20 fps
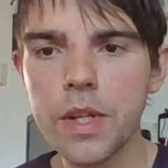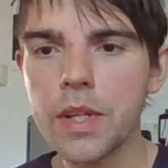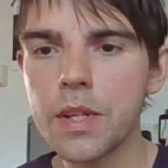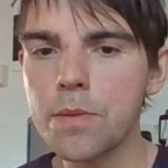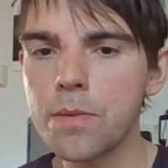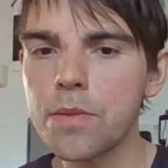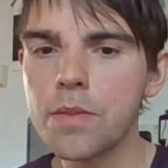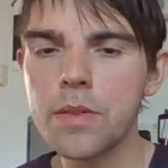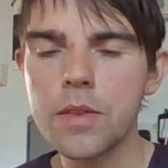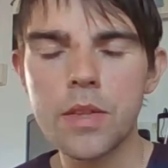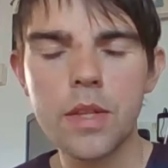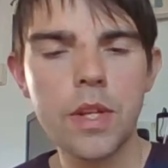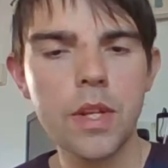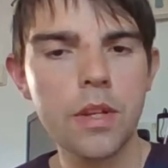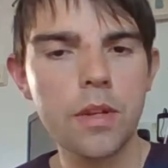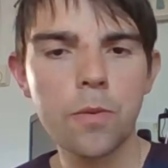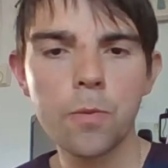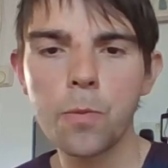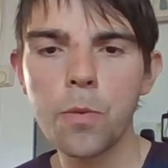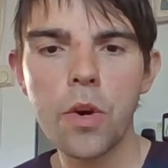he
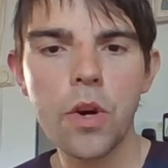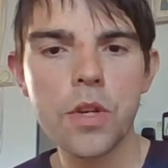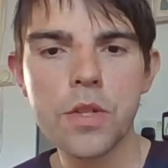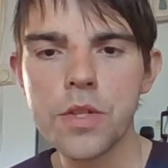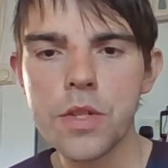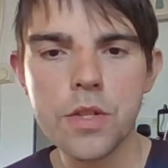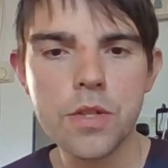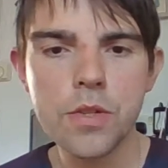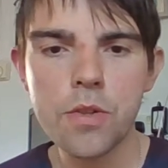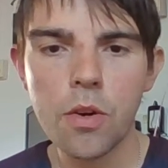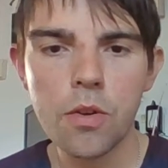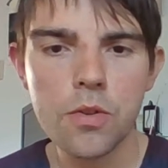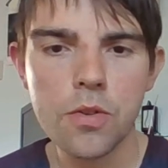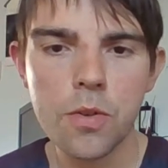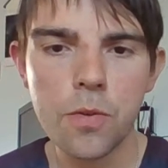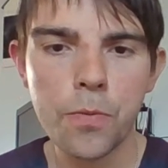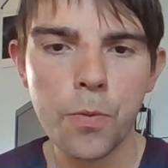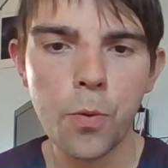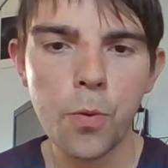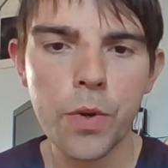works his socks
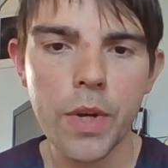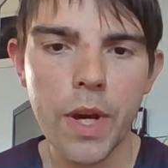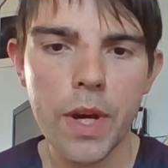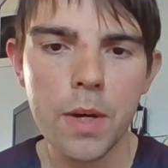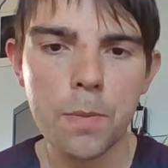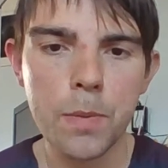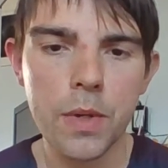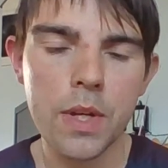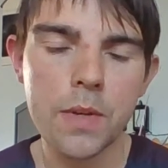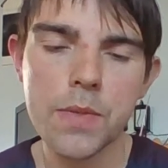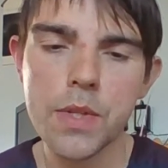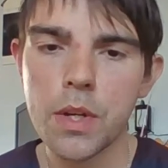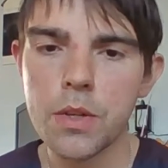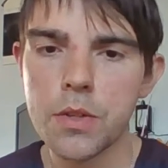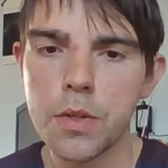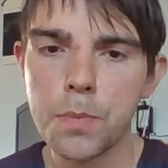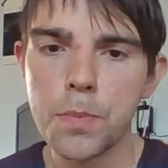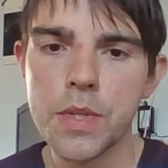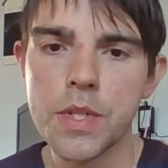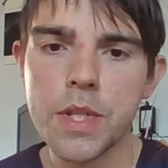off all game and gives
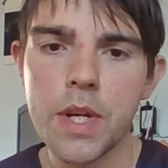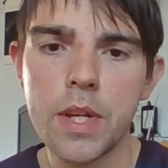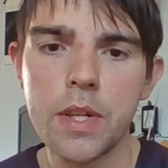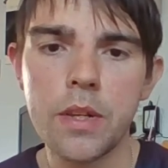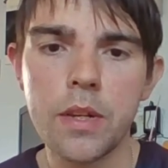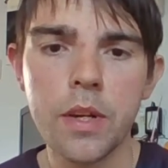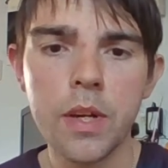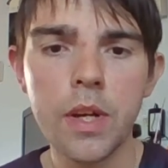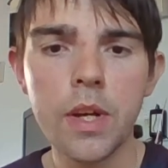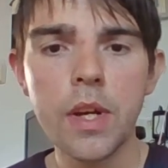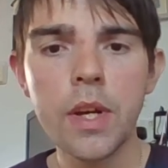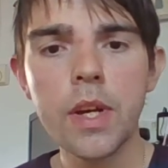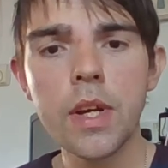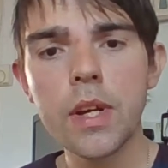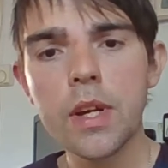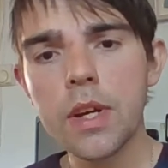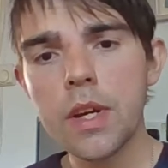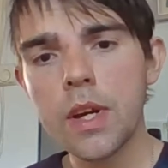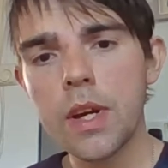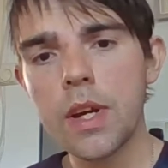100%.
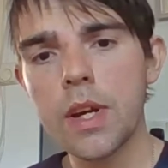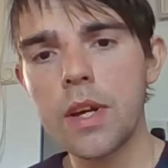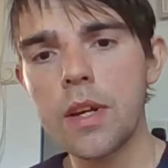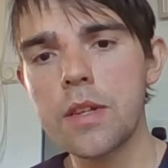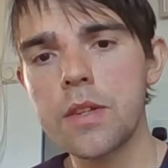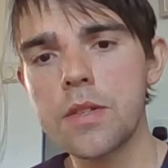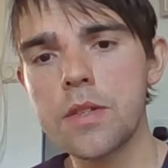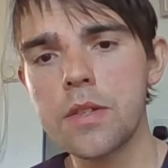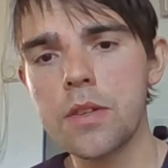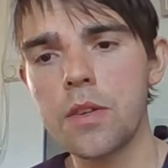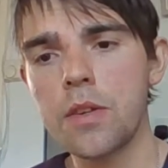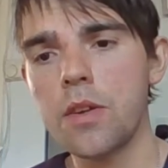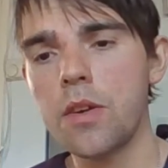And